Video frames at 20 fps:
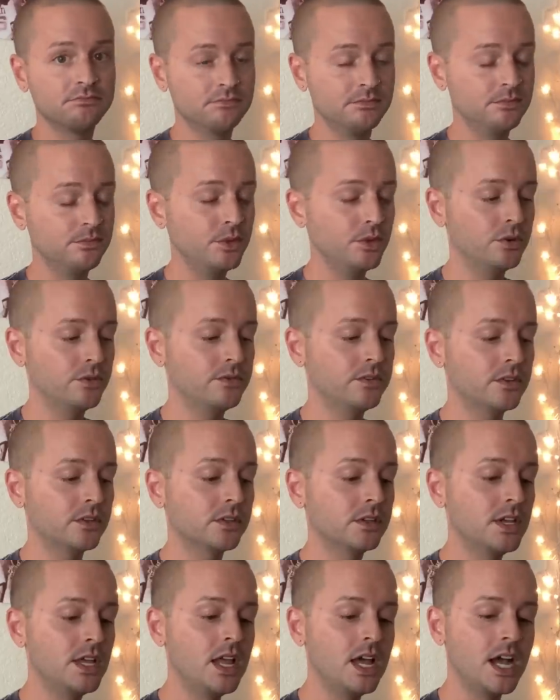Beautiful.
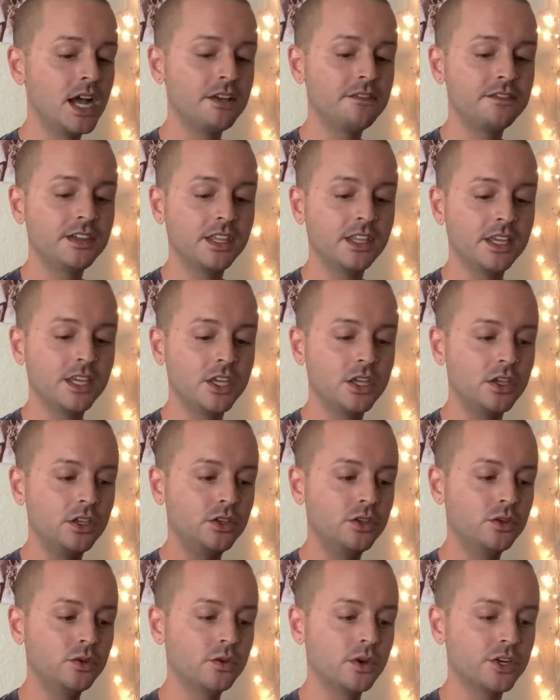I feel like
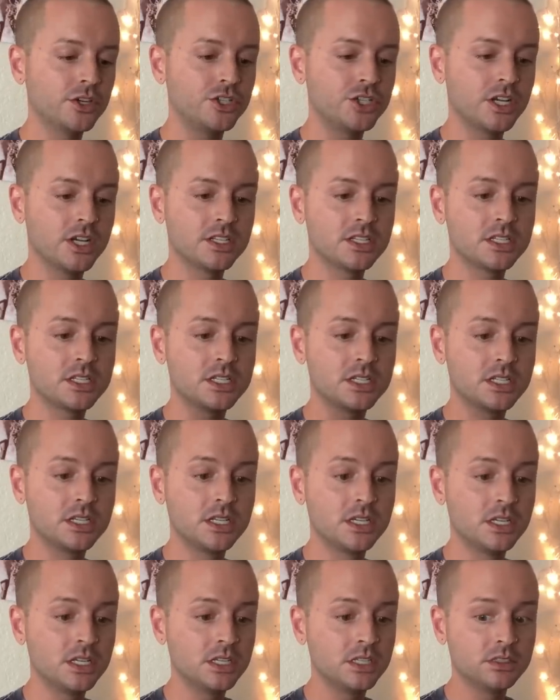you are just
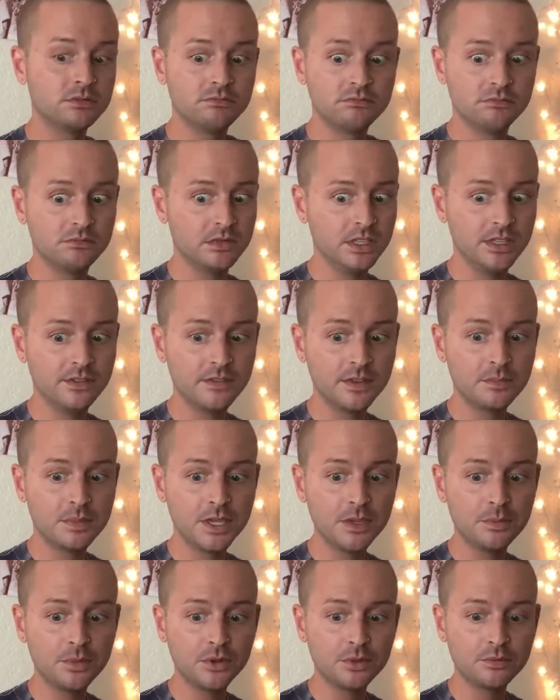leaving
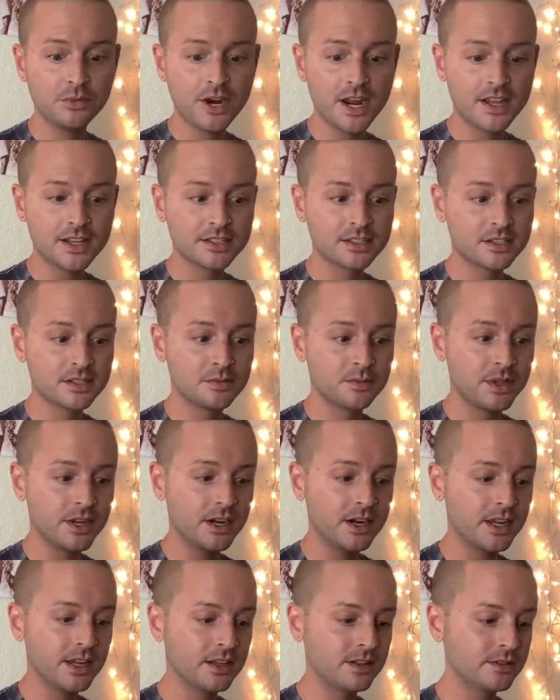people impressed,
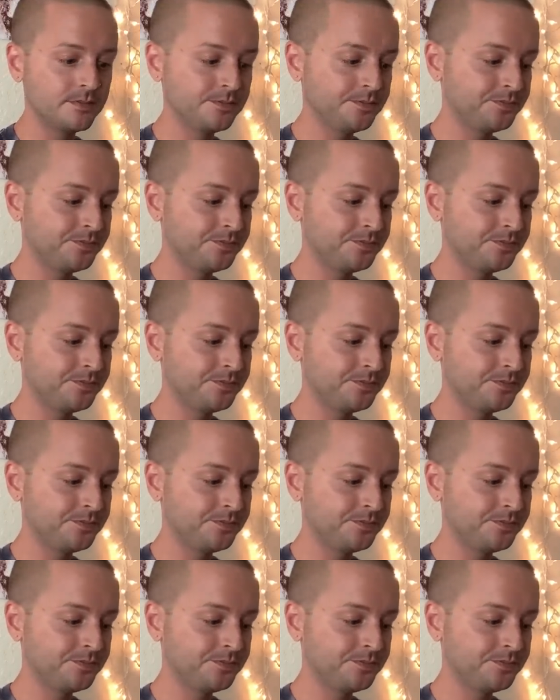period.